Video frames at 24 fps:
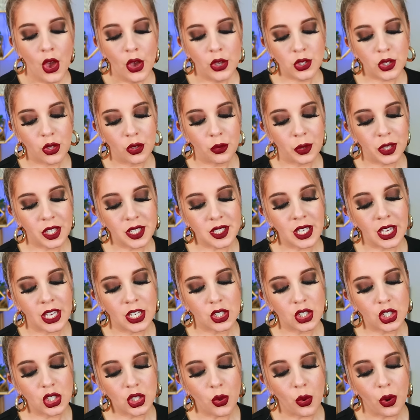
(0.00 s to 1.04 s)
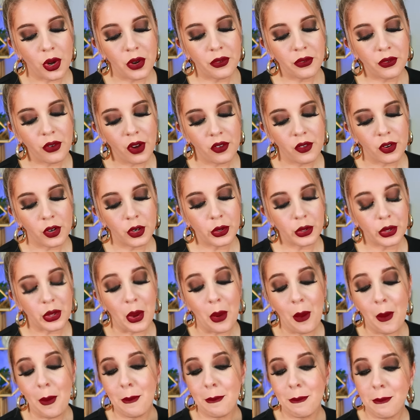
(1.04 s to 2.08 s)
So they're releasing a Dior Forever
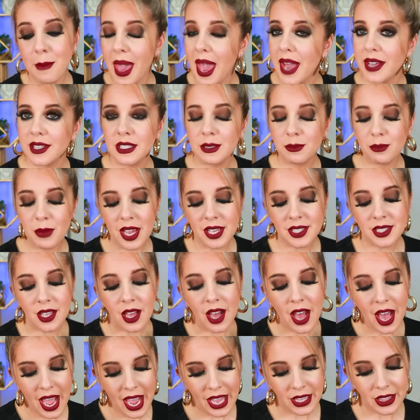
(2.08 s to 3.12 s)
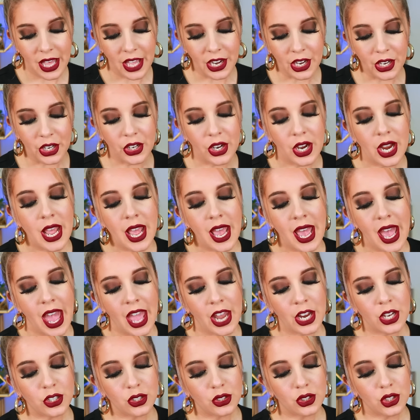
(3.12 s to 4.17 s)
Glow Maximize Highlighter
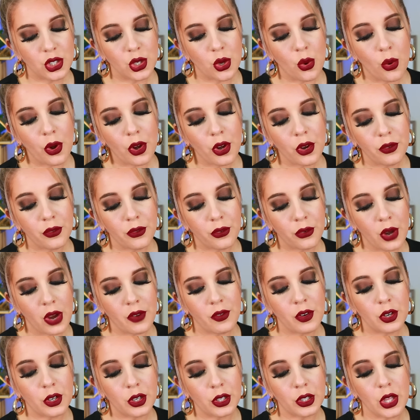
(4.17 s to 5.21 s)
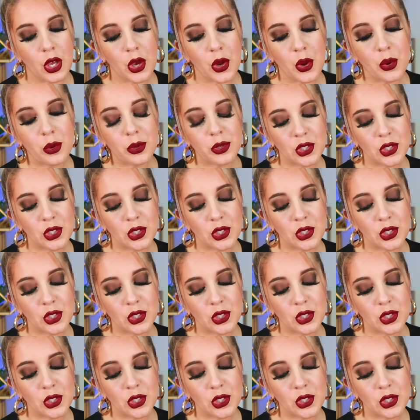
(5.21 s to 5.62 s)
and a Dior Forever Glow